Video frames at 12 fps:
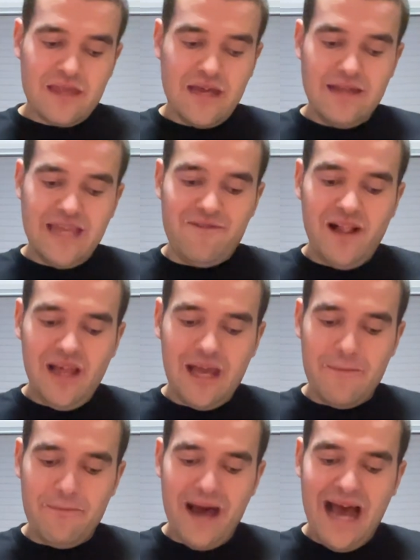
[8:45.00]
They followed
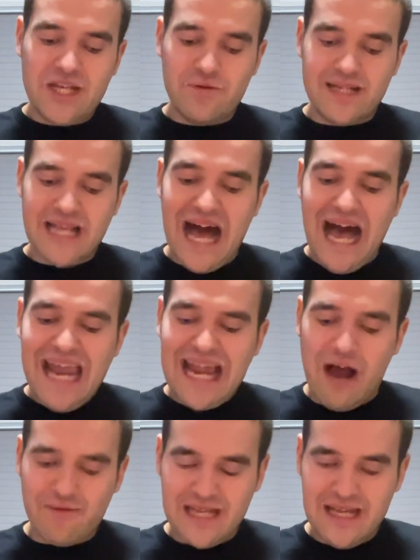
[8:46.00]
him back to his
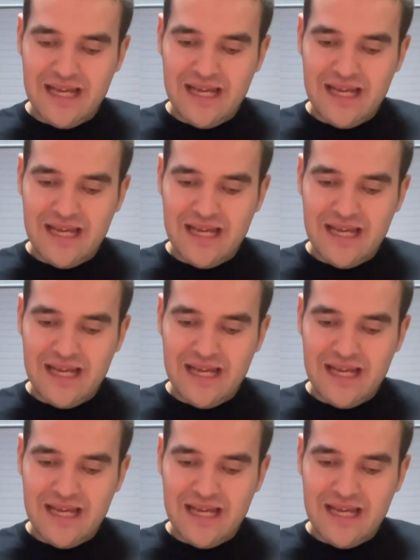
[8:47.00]
hideout.